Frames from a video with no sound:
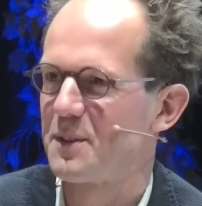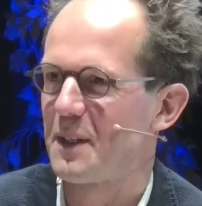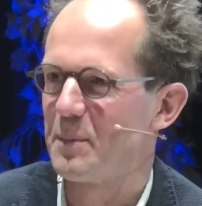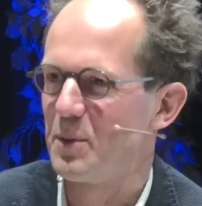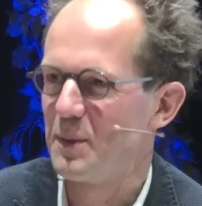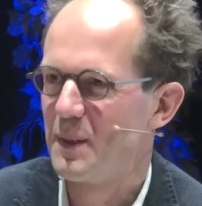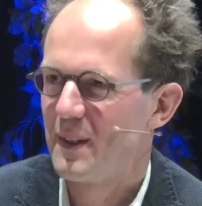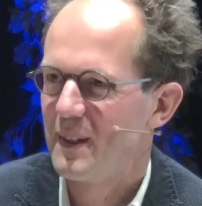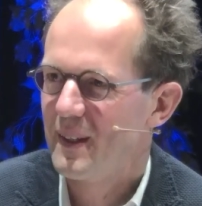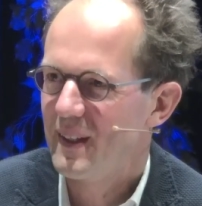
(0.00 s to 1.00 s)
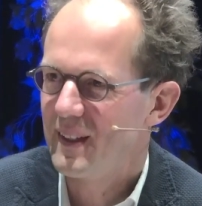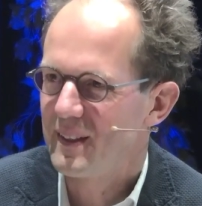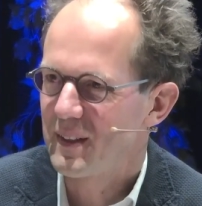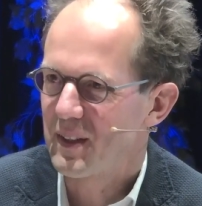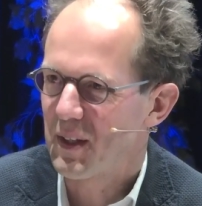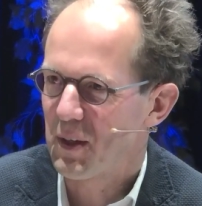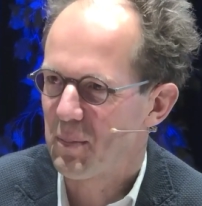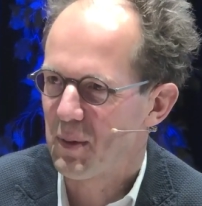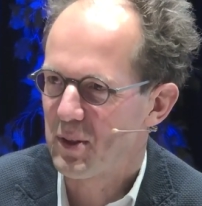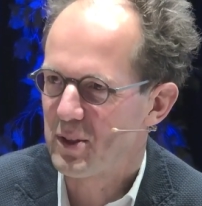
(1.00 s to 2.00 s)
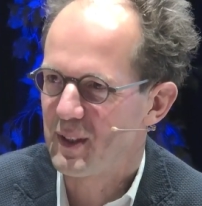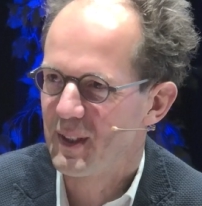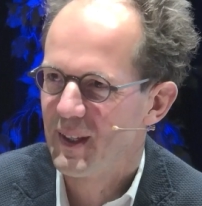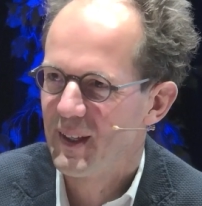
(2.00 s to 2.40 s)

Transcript: table eating the kalapache.